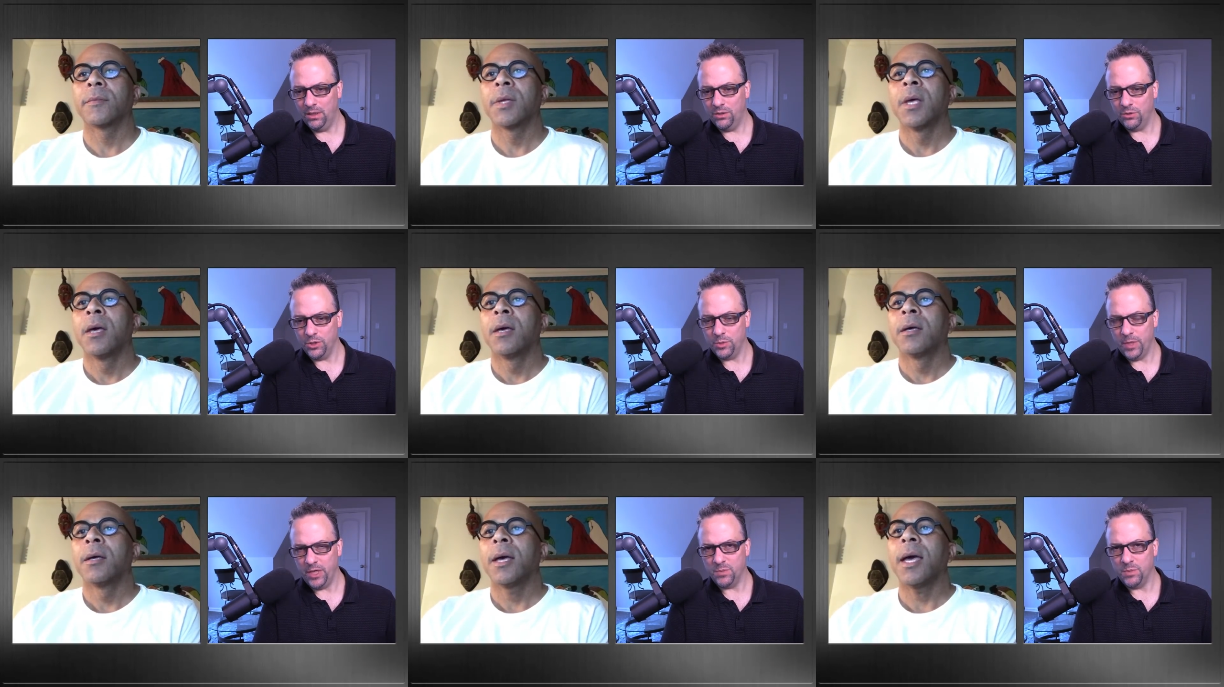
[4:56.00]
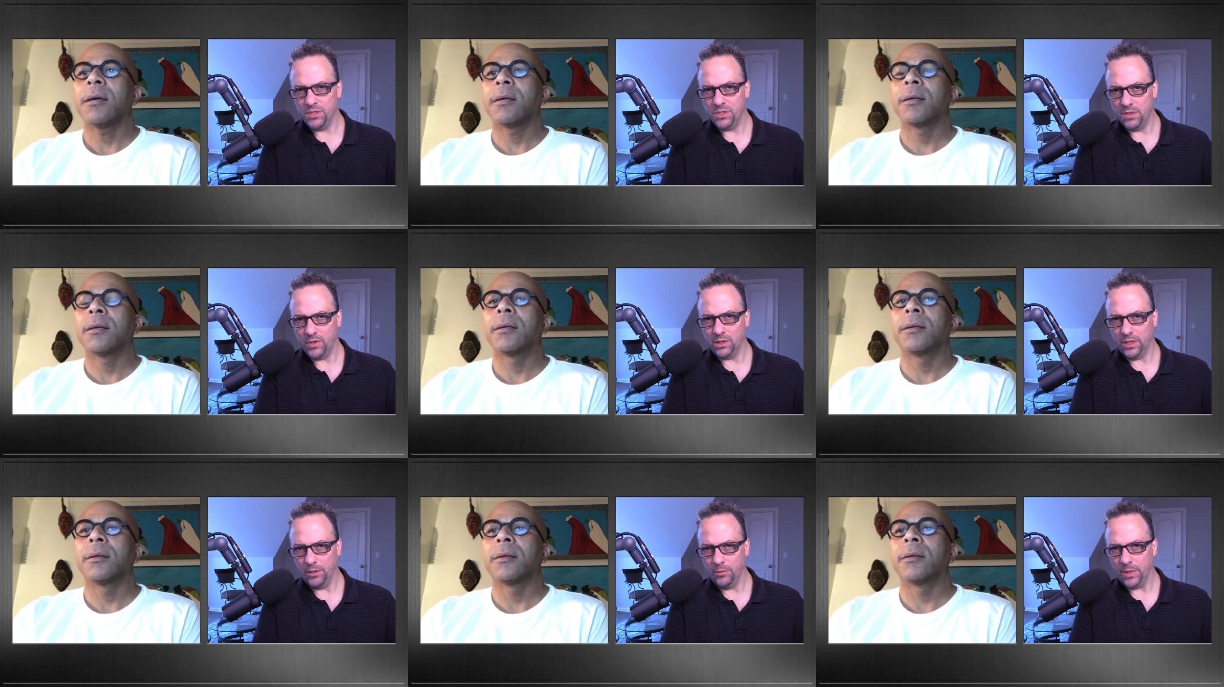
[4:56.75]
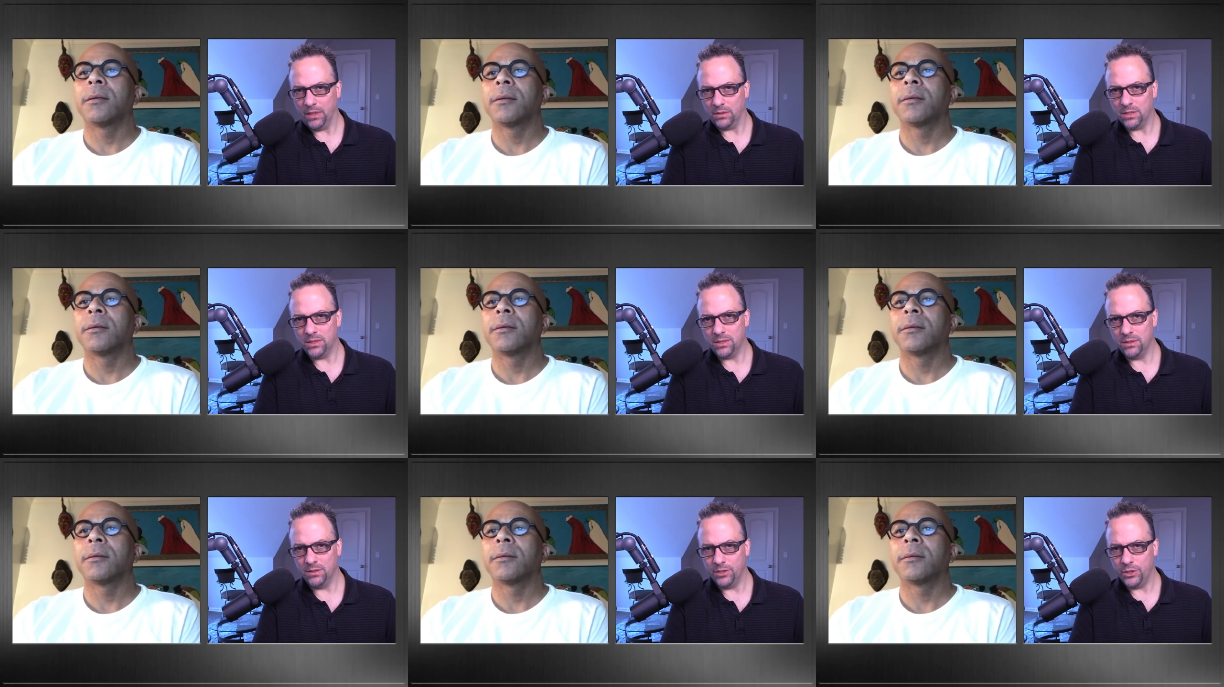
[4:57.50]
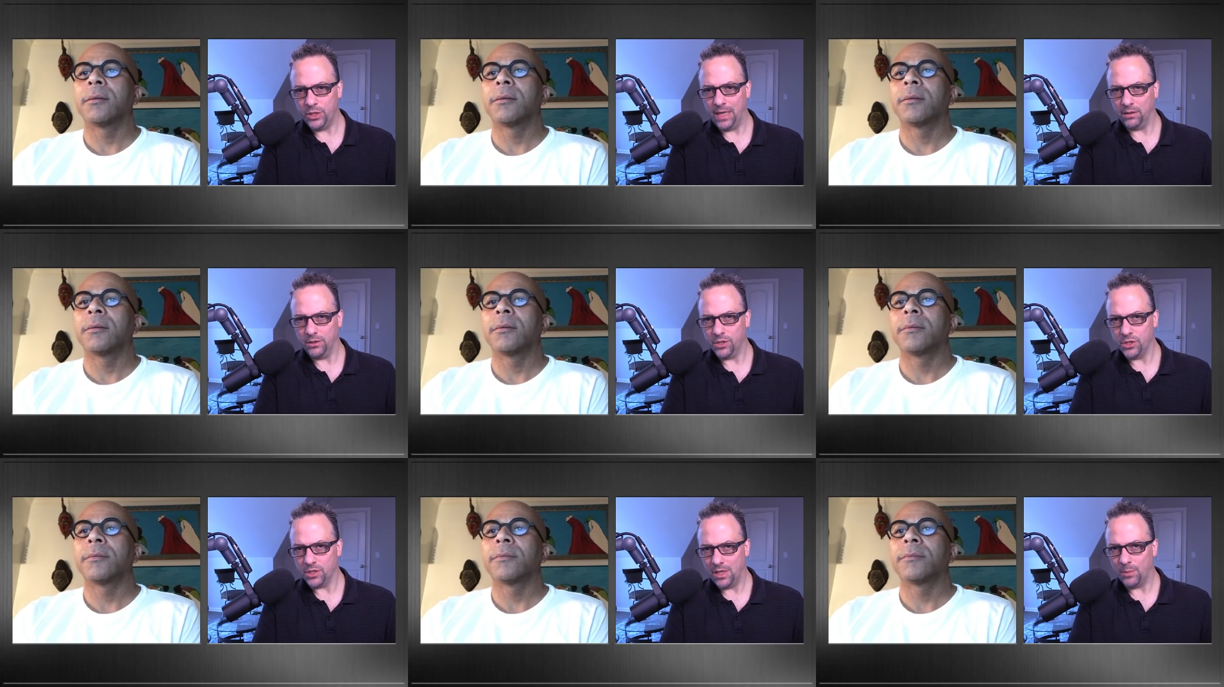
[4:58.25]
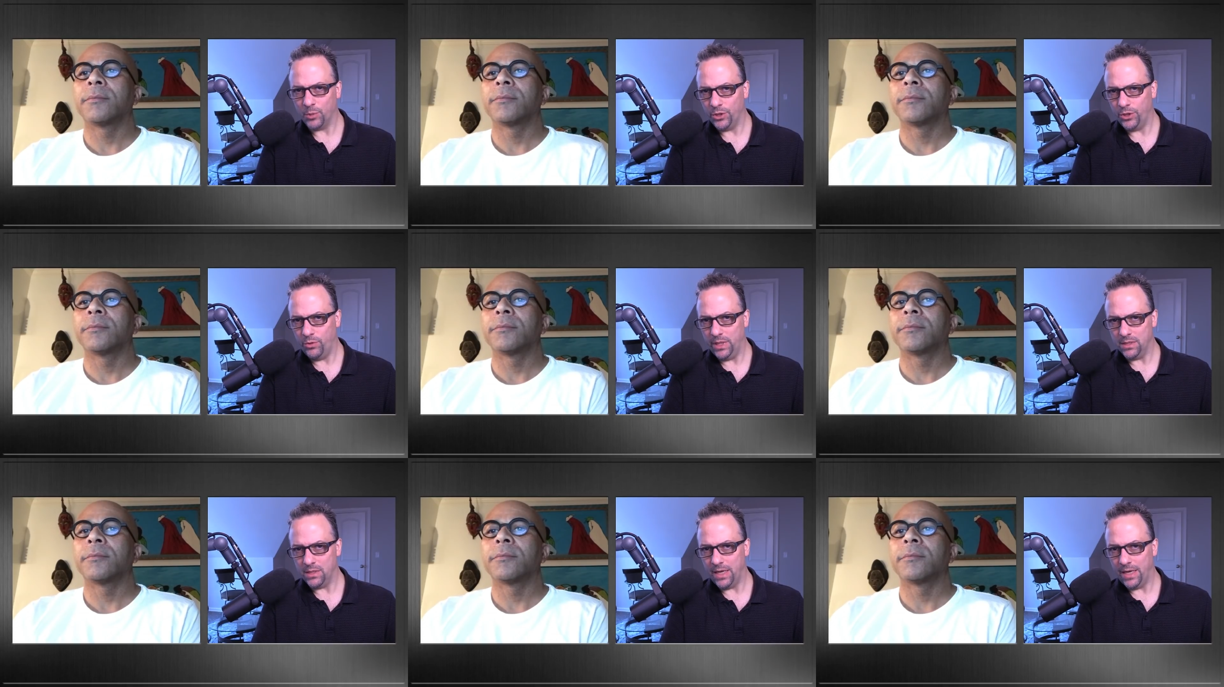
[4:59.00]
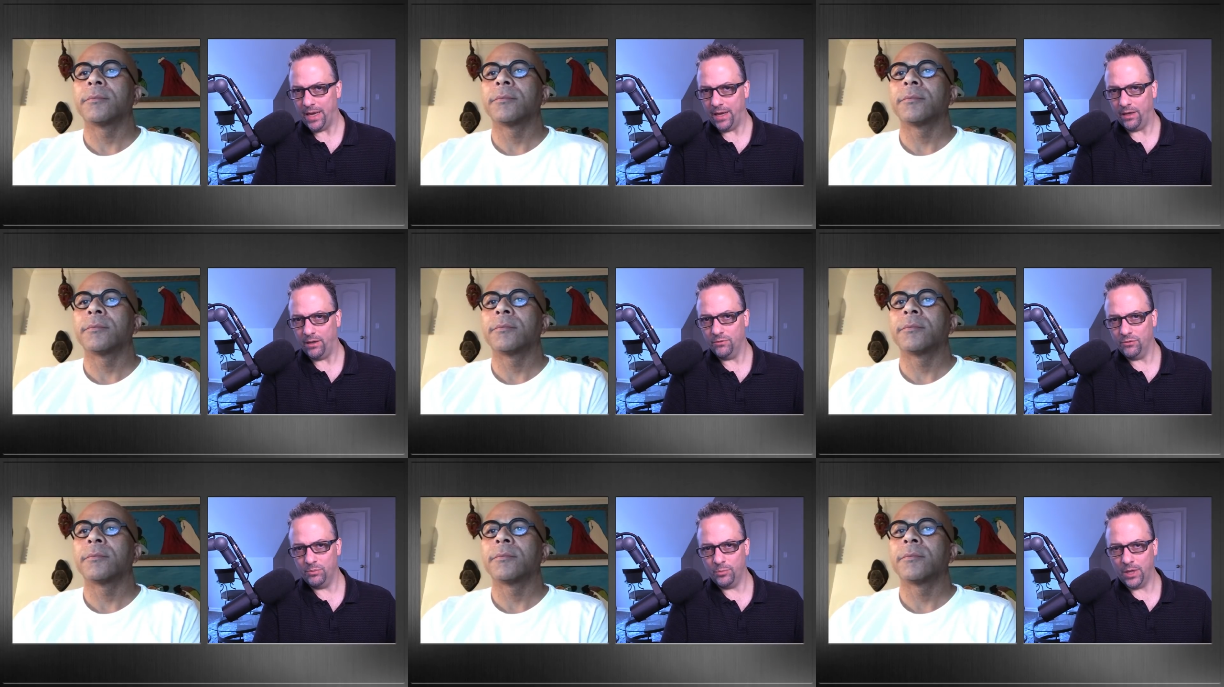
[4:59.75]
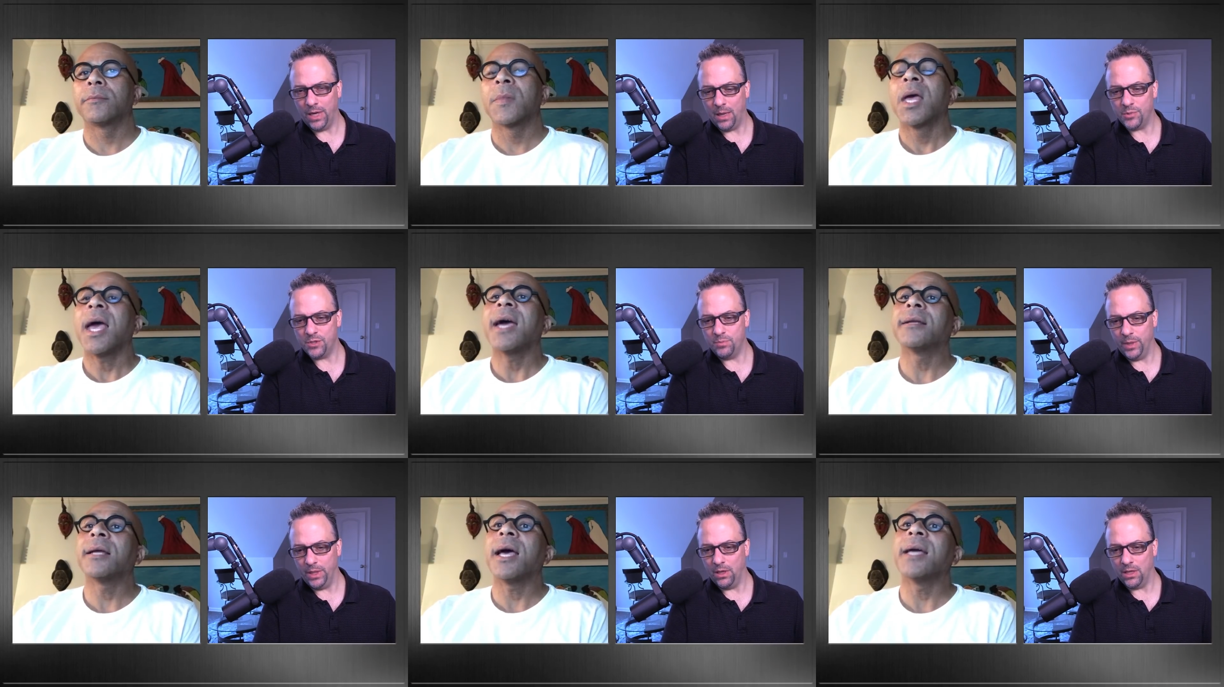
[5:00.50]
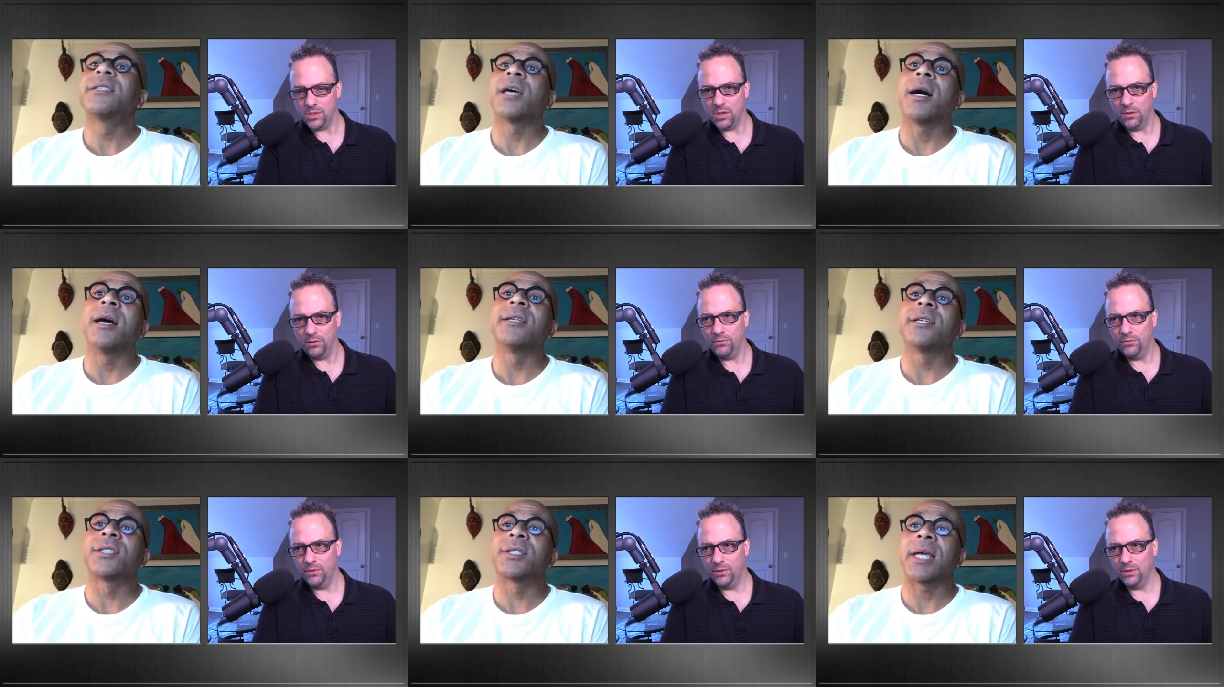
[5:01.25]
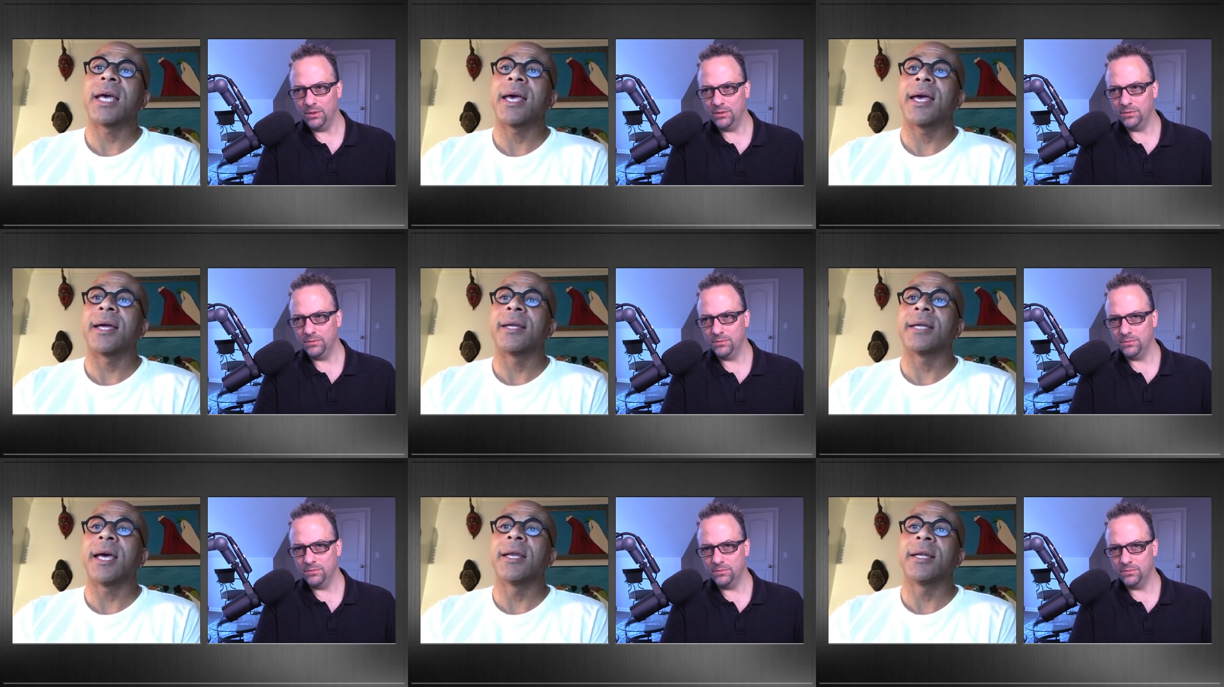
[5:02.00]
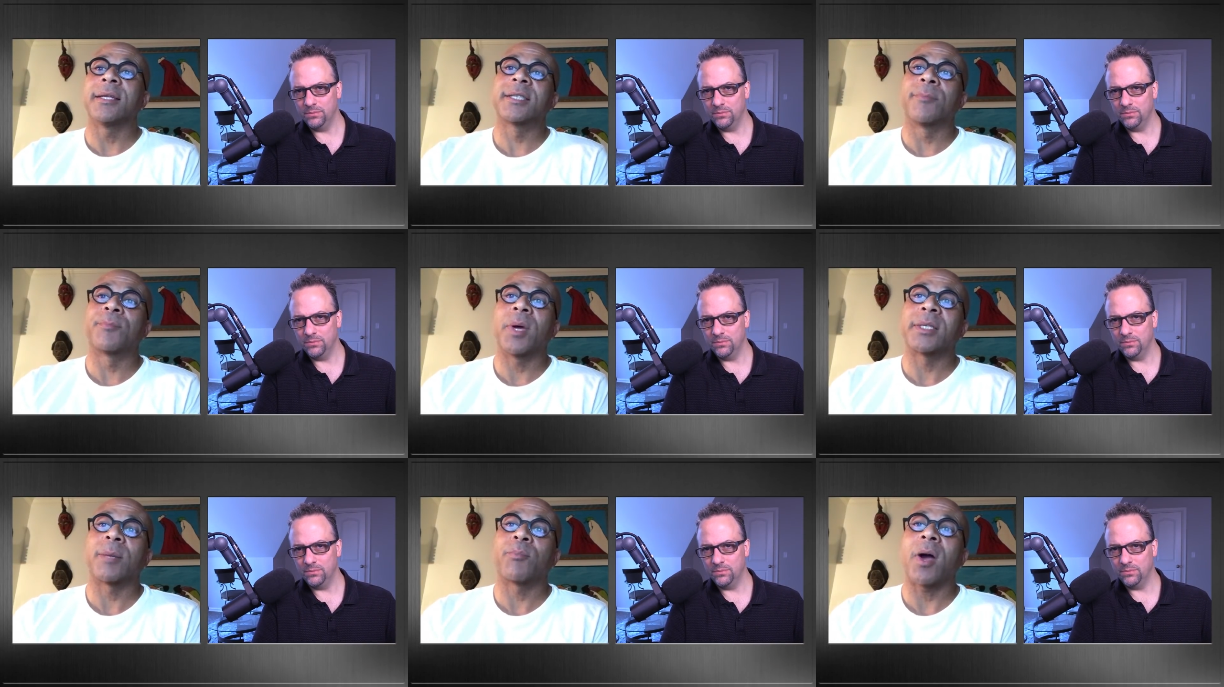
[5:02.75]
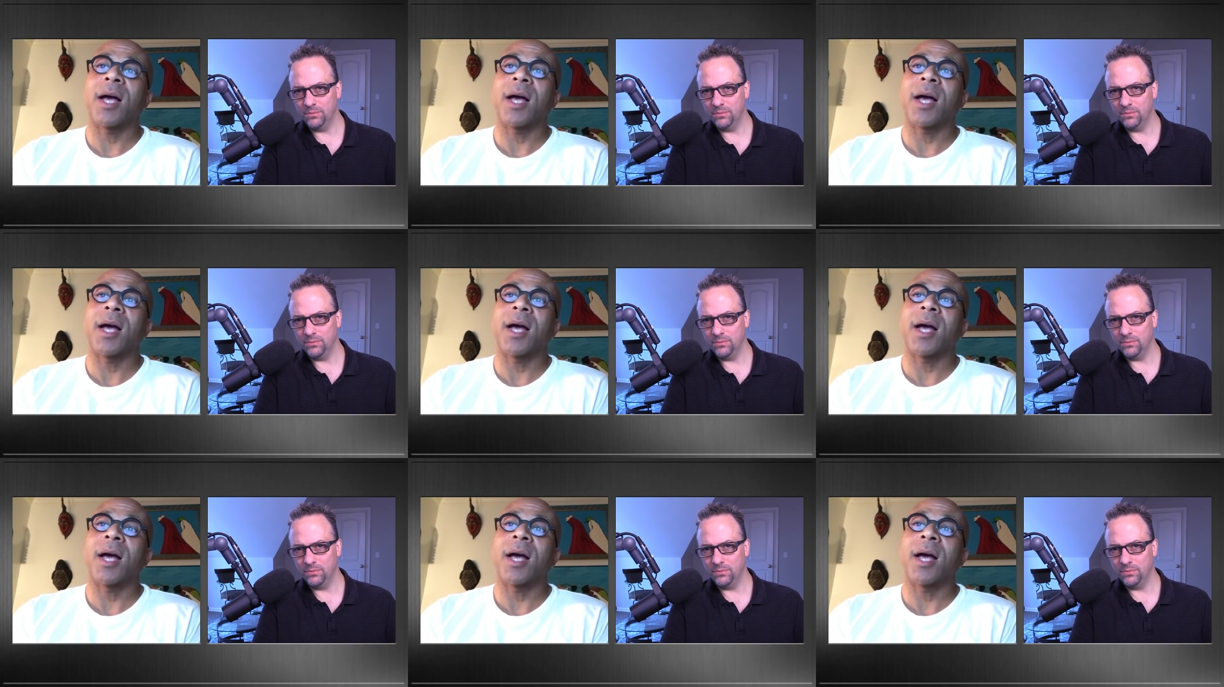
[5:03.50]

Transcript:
Speaker 1: to speak specifically about the challenges and opportunities they have perhaps because and, and
Speaker 2: of understand, and it's a it's a